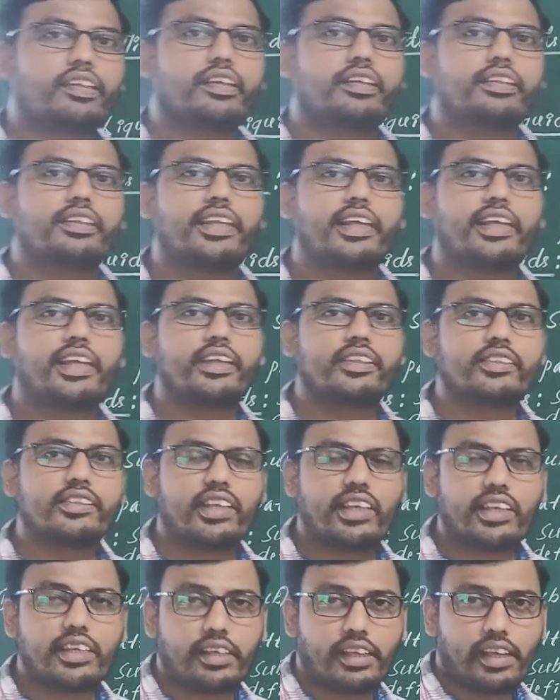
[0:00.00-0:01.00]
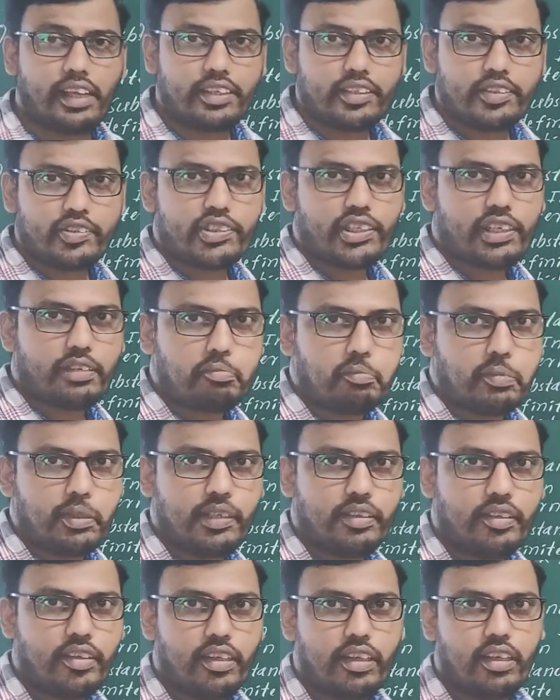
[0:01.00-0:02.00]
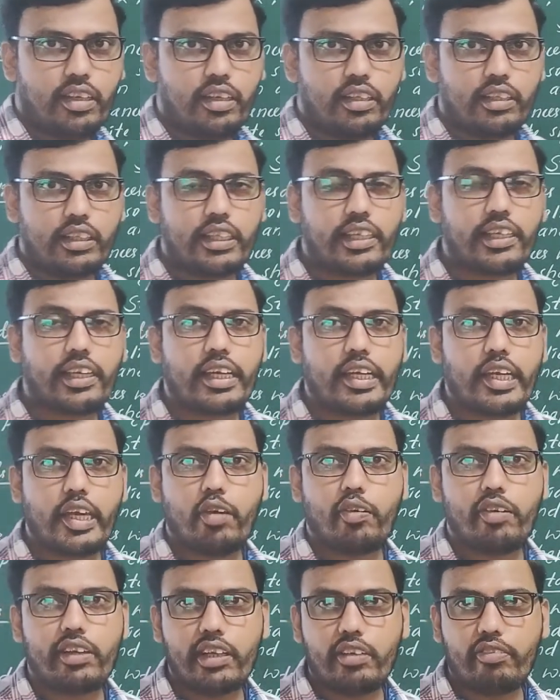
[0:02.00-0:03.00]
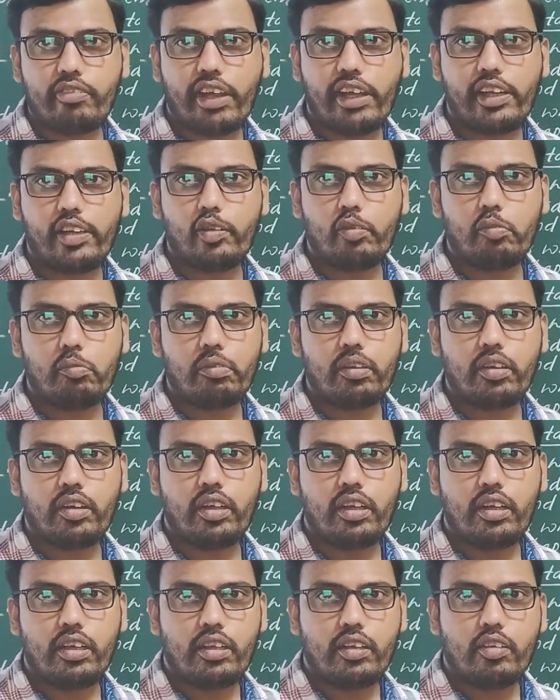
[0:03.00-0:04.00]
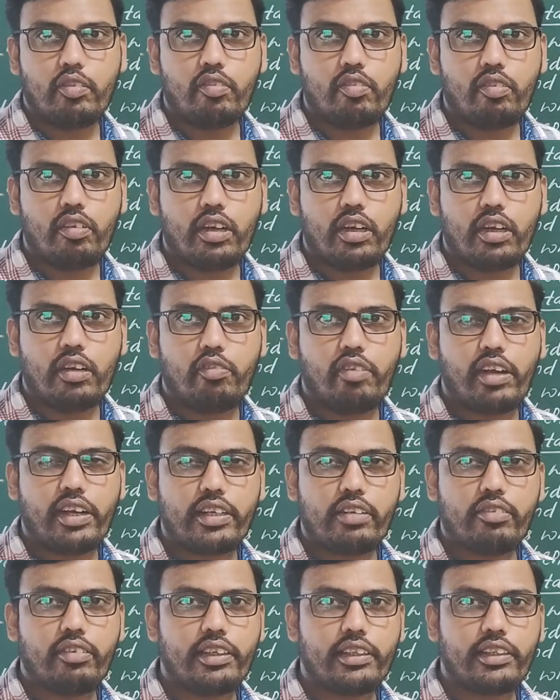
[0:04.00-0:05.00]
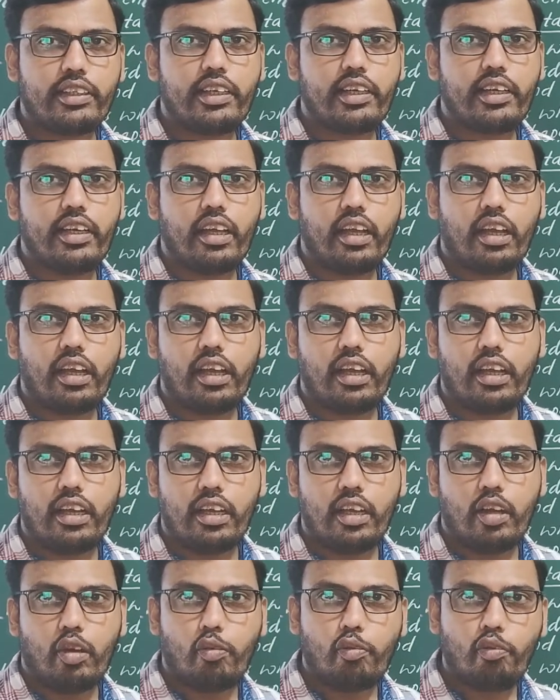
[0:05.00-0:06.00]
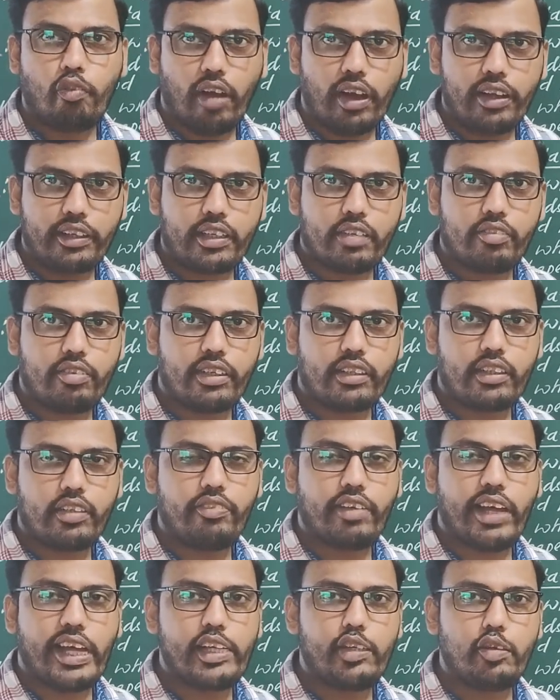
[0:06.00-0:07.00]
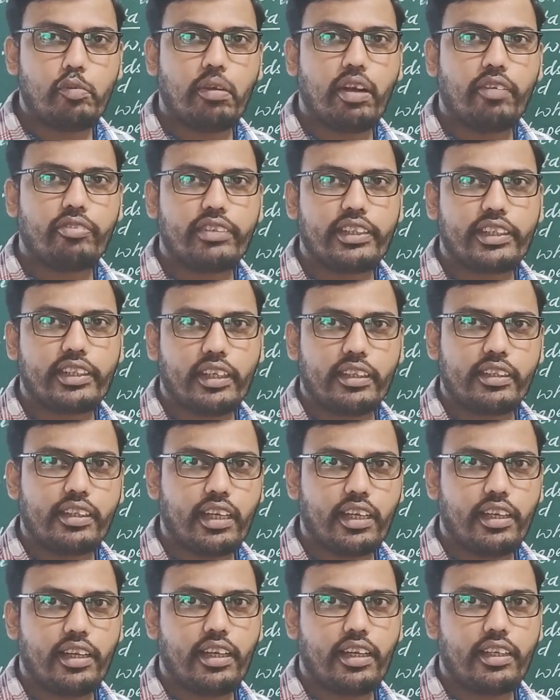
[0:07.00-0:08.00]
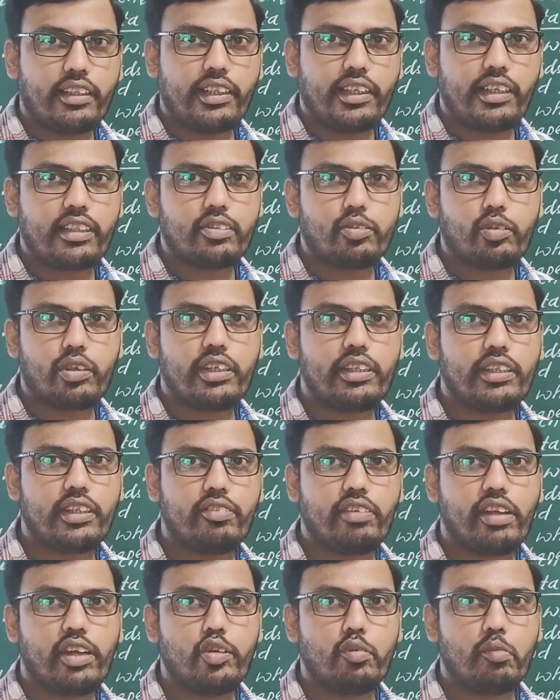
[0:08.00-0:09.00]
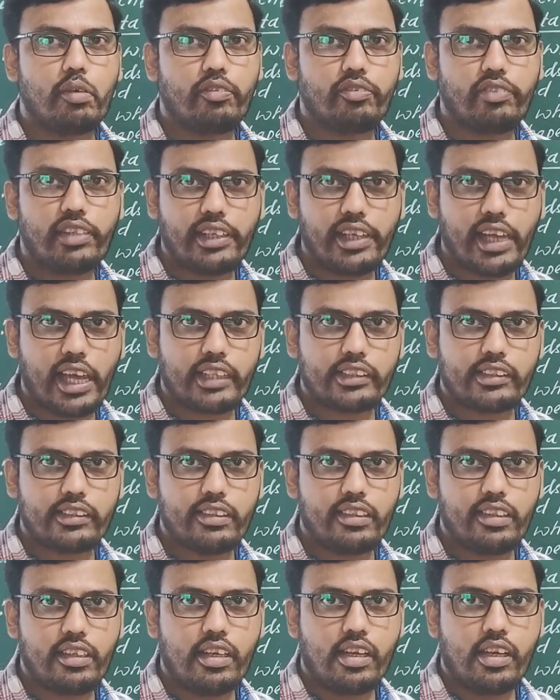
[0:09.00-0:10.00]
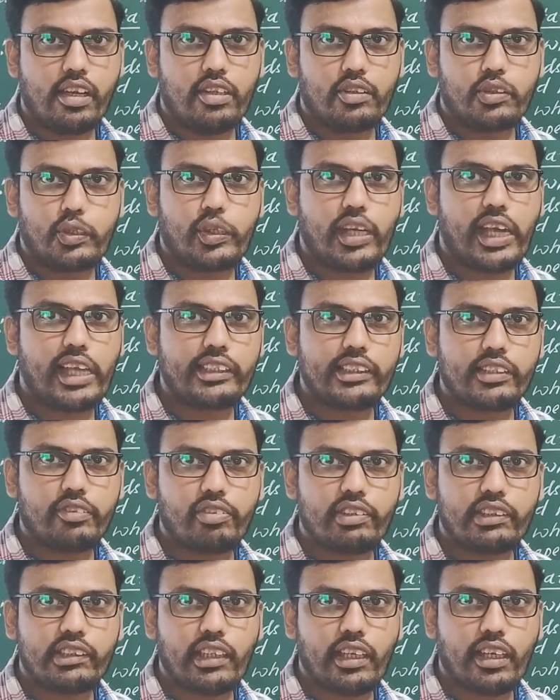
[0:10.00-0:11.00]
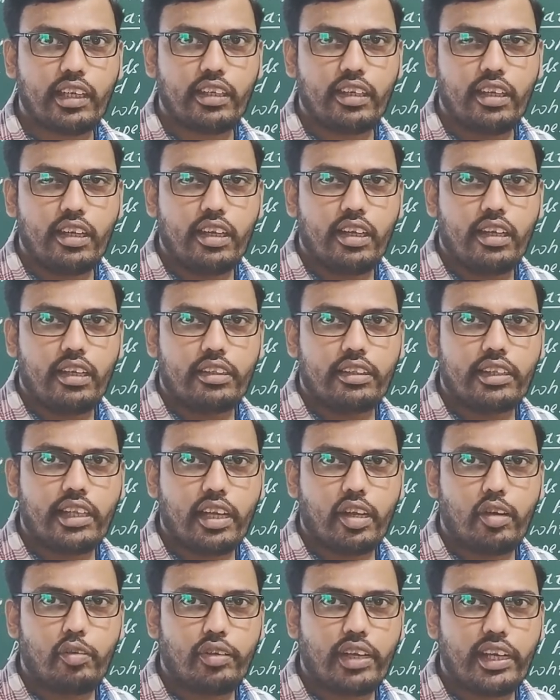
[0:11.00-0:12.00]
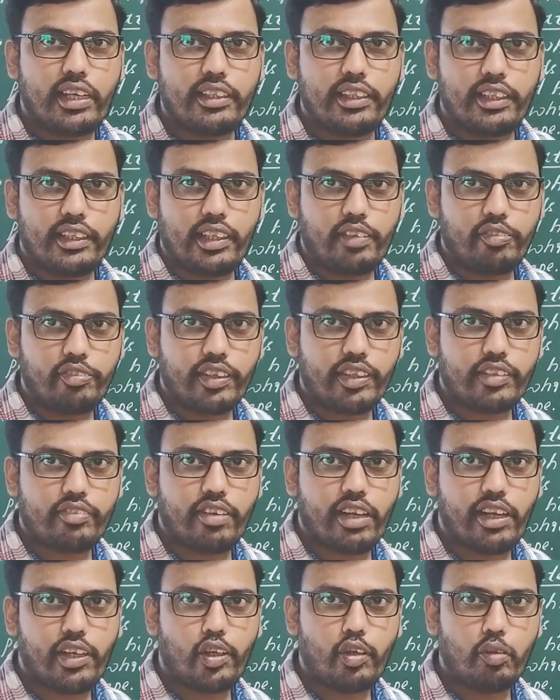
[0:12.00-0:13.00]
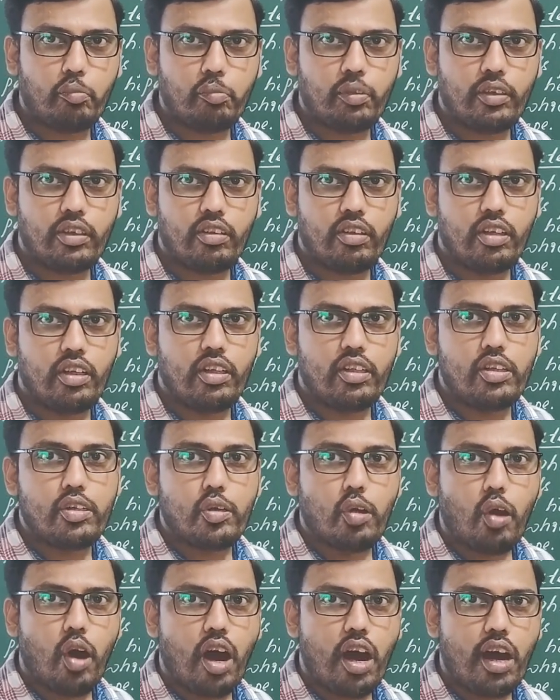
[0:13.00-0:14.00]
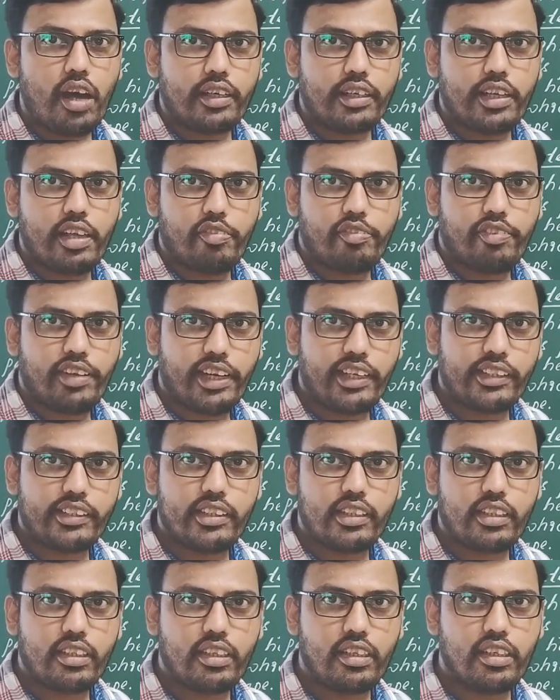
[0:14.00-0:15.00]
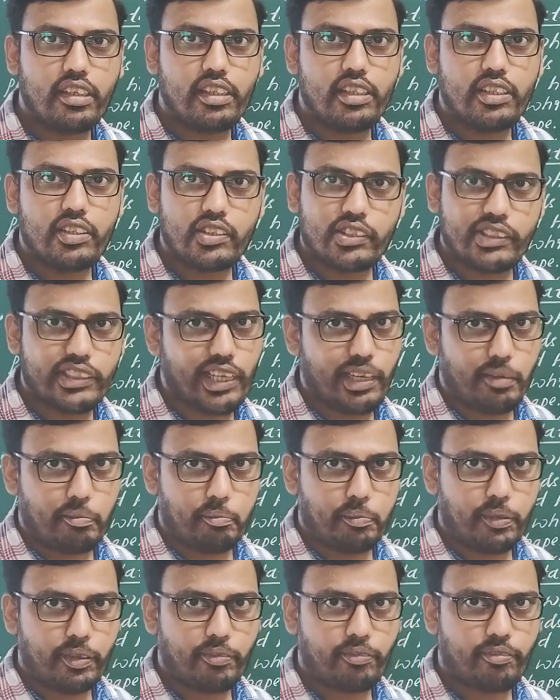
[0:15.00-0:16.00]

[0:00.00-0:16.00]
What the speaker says: they can take any shape, they can have any volume, whatever the volume of the container, that is only the volume of the gas. So hence we say they have neither definite volume nor definite shape.